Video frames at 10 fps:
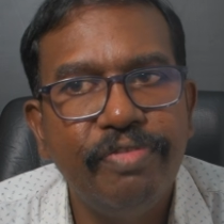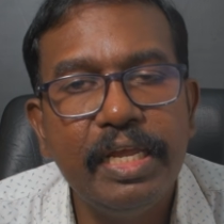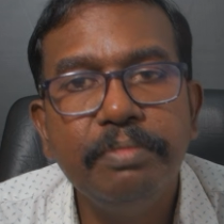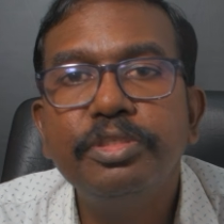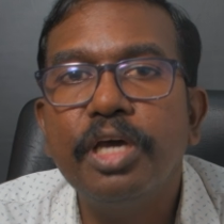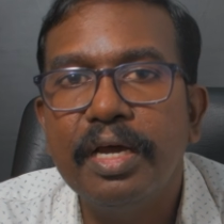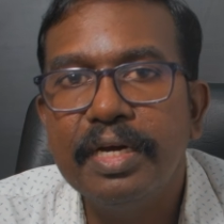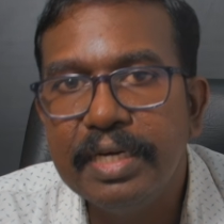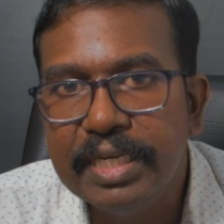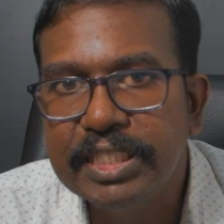films
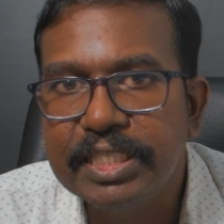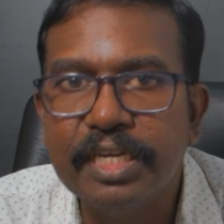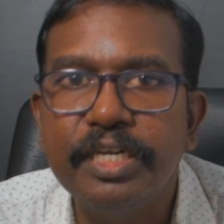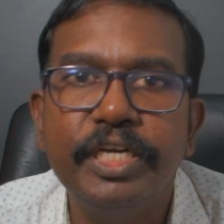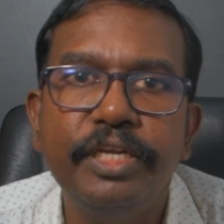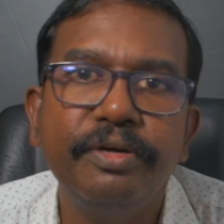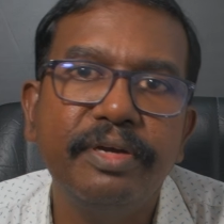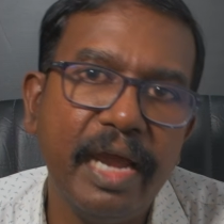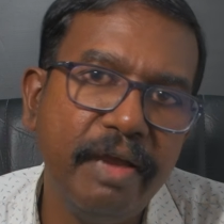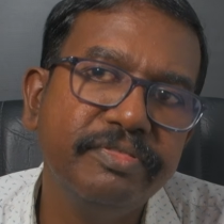or digital
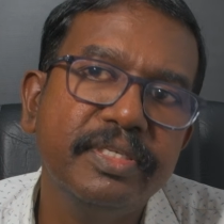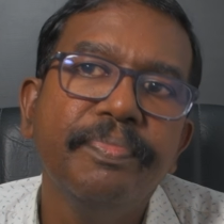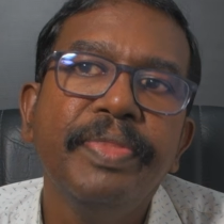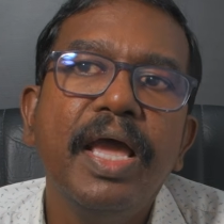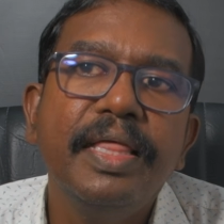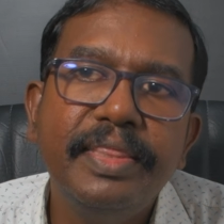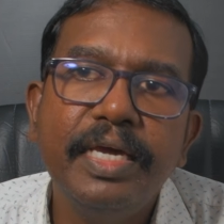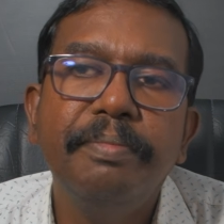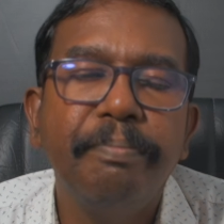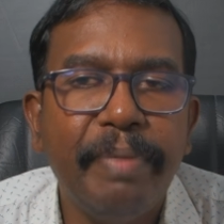radiographs,
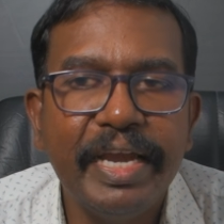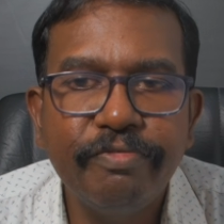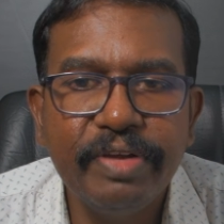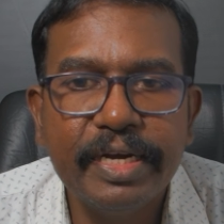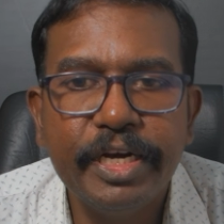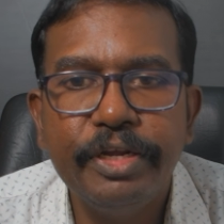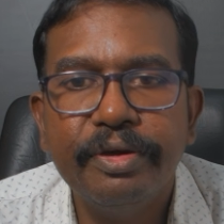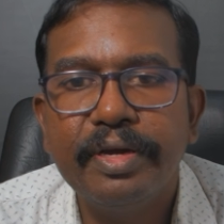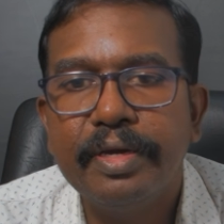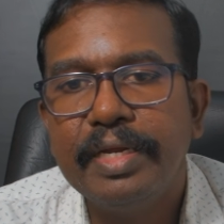then bite wing
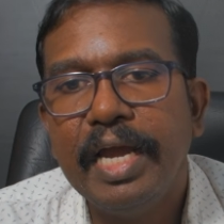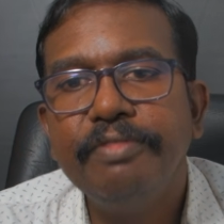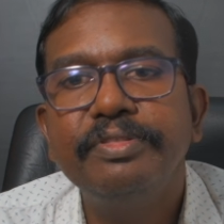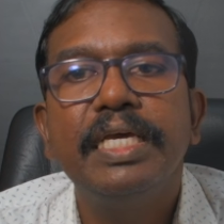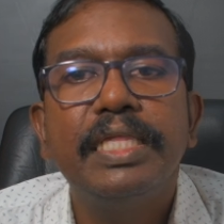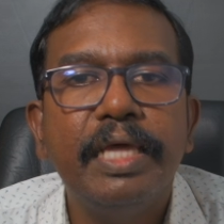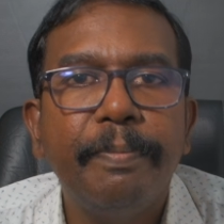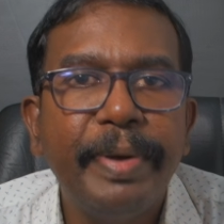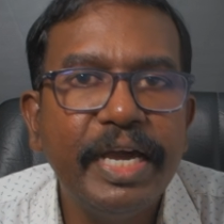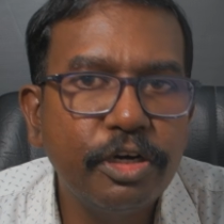radiographs, the
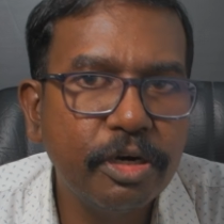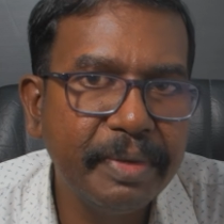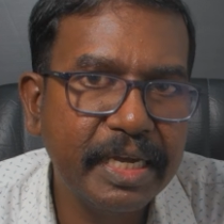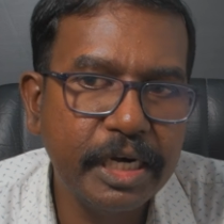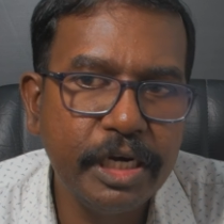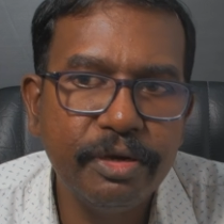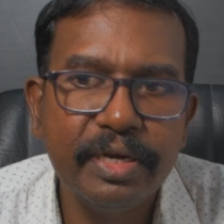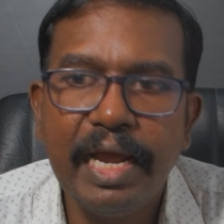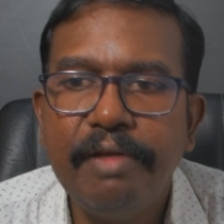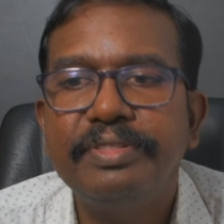panoramic
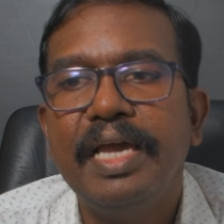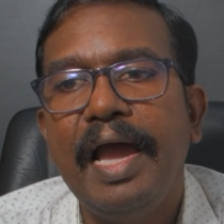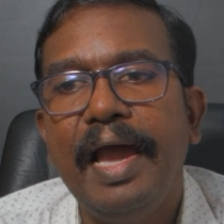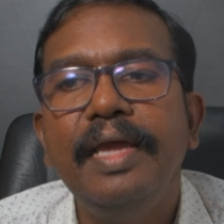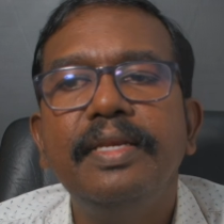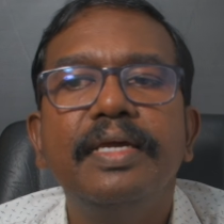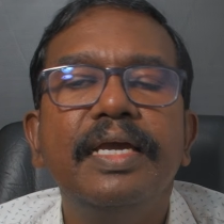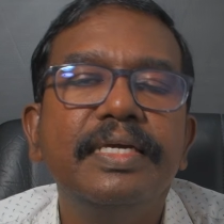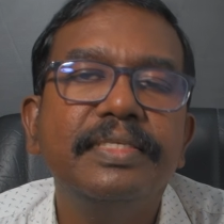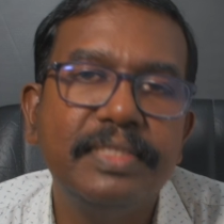radiographs, and
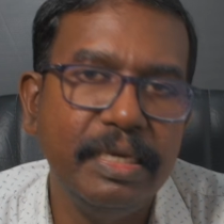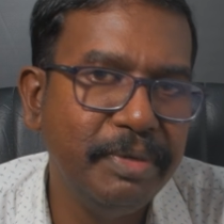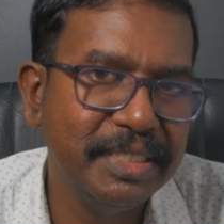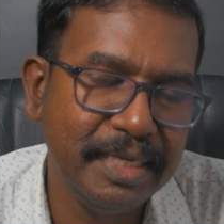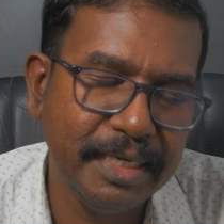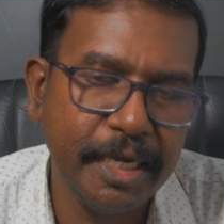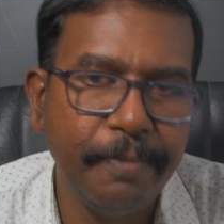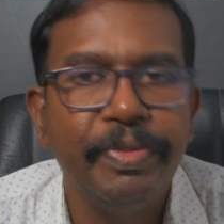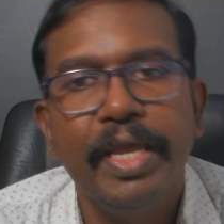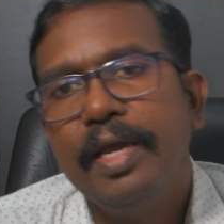a CBCT.